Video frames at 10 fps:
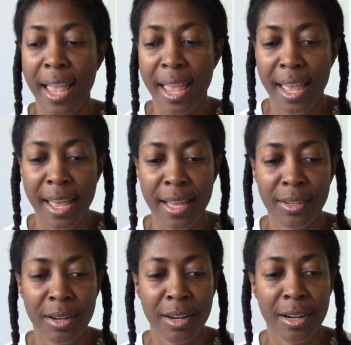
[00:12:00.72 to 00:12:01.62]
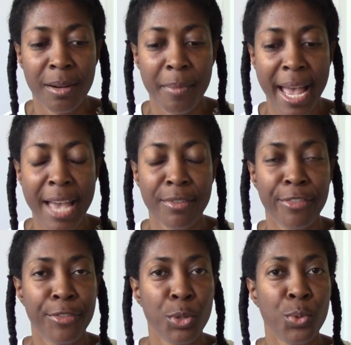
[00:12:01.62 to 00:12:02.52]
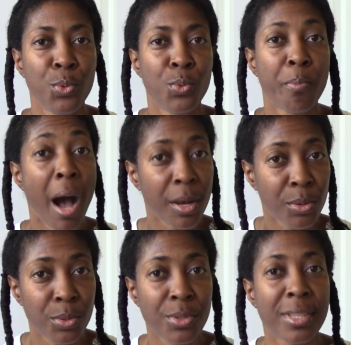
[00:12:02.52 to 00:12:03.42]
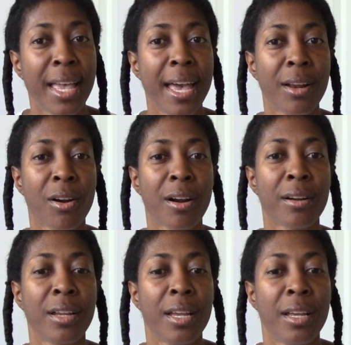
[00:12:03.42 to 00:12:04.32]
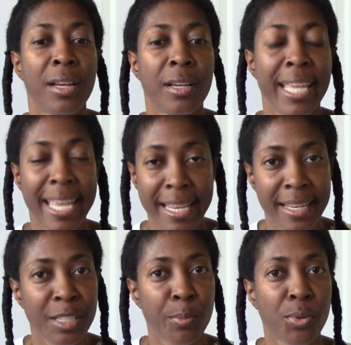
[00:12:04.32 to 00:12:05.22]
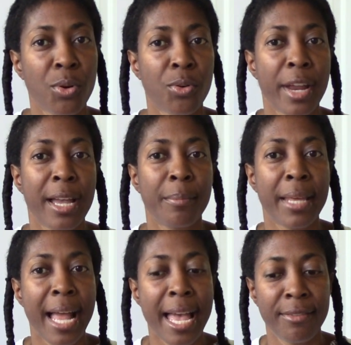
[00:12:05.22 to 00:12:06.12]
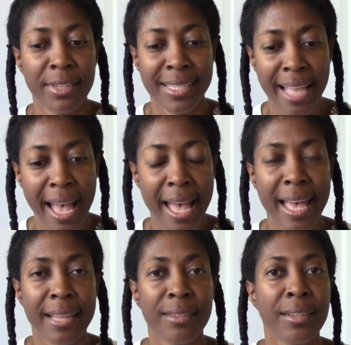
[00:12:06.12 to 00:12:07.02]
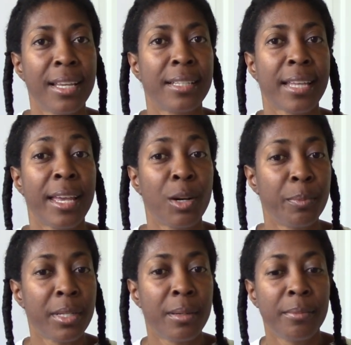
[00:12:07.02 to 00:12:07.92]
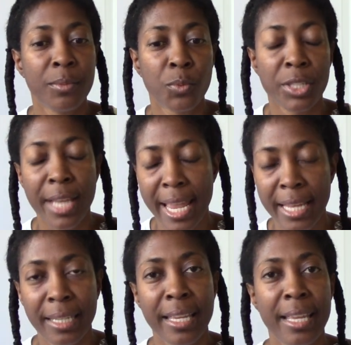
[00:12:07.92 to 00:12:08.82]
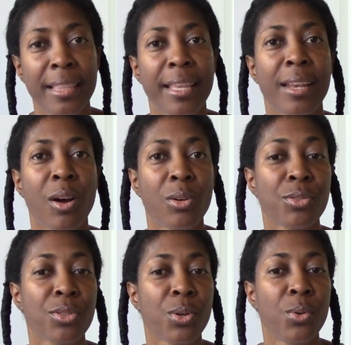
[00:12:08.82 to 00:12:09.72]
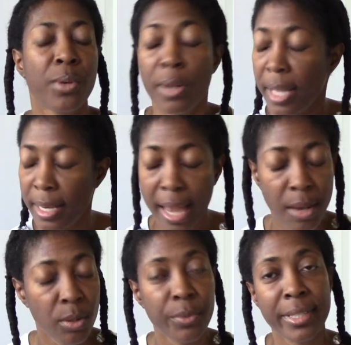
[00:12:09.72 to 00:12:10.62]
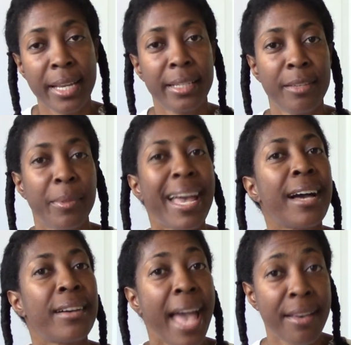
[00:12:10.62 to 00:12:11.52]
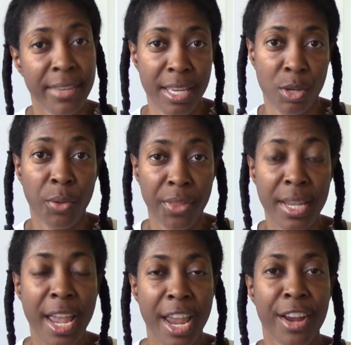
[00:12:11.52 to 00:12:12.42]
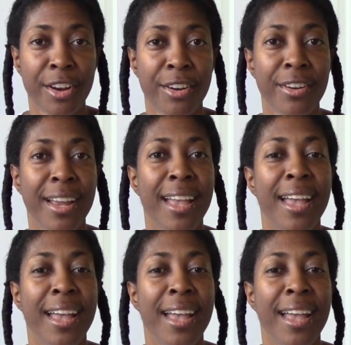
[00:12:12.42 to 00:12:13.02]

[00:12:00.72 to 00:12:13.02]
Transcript: And I have a few models that are in this program that I have designed to help them retain length, and also not only retain length, but have healthy hair